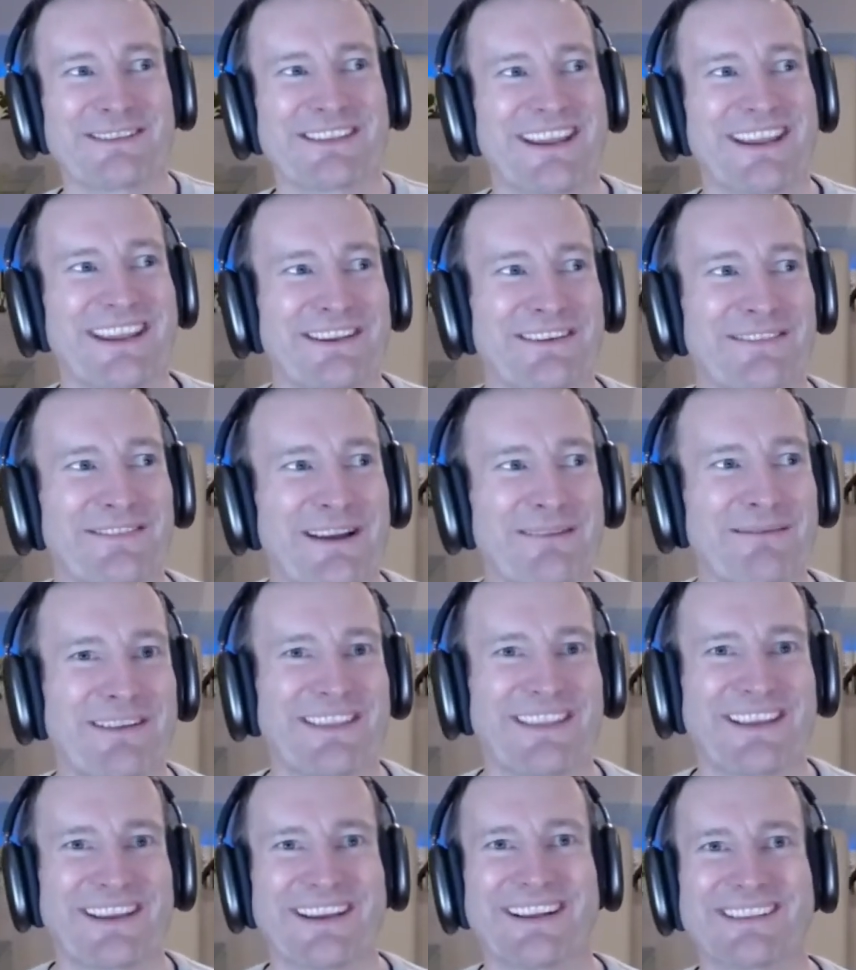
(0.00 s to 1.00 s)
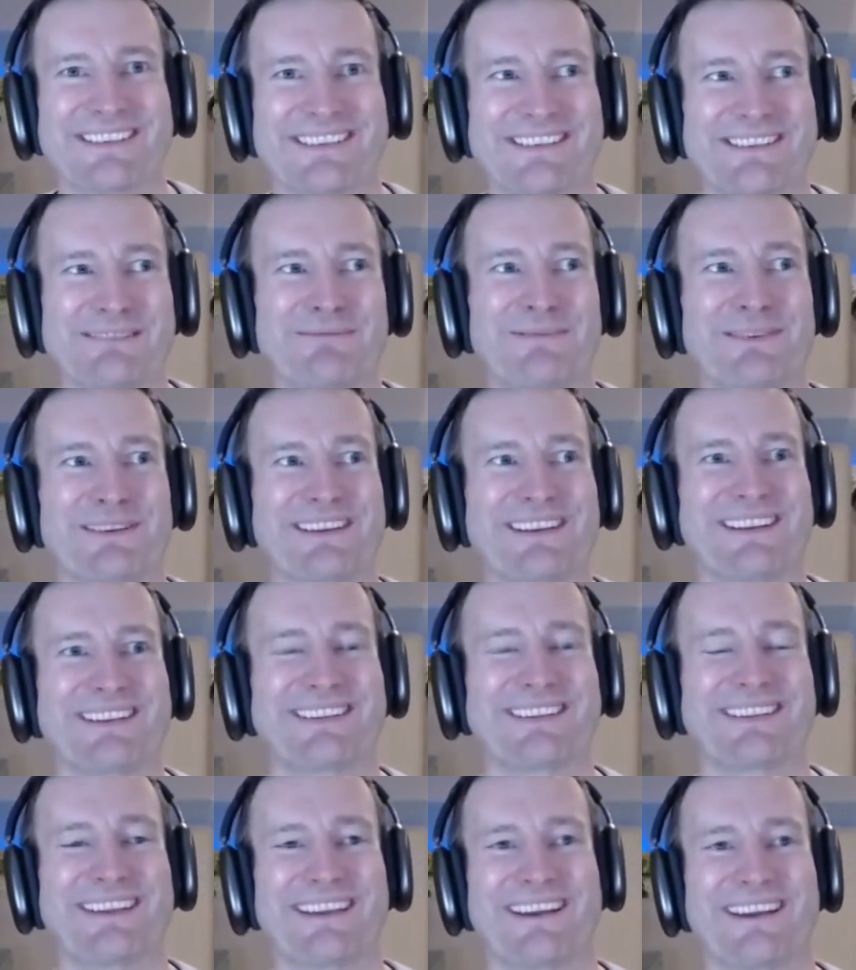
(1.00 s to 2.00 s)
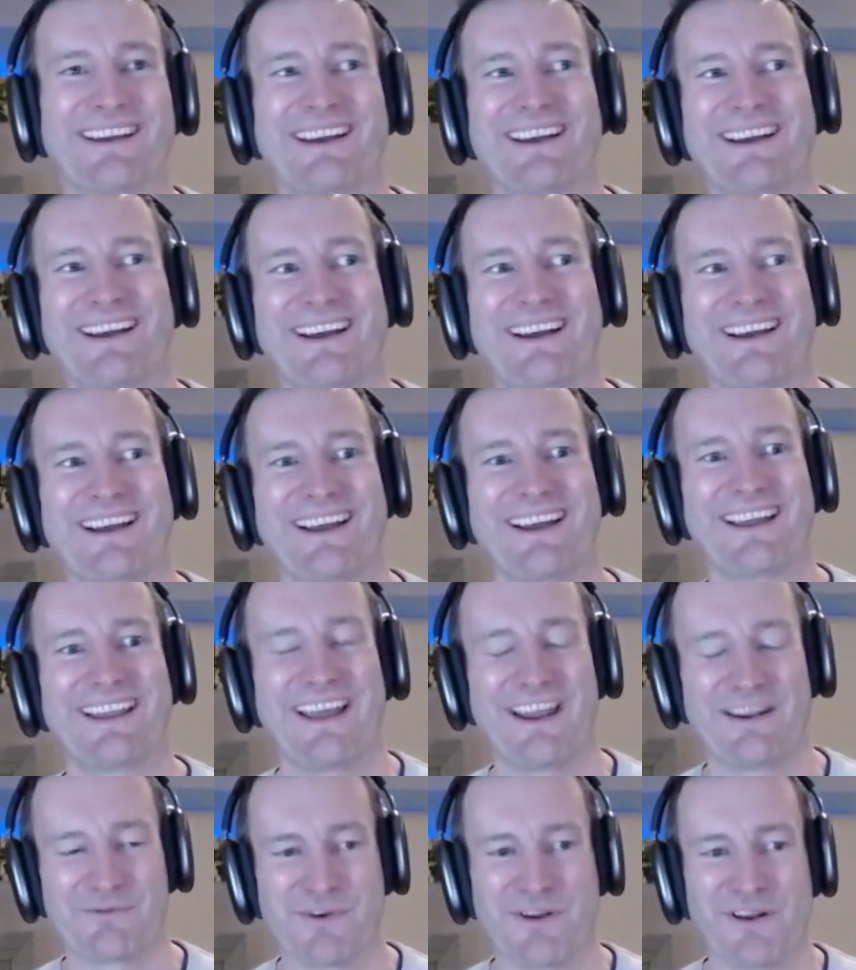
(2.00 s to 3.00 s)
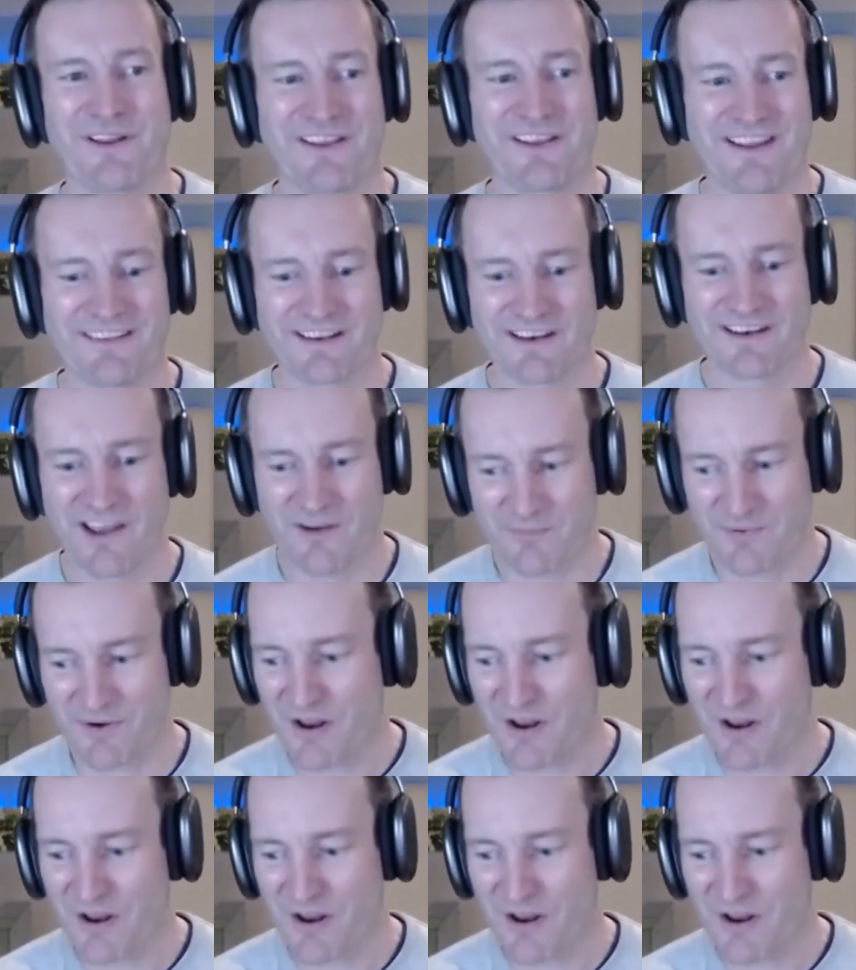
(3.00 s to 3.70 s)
taking your family and the girls, as you put it, and relocating life.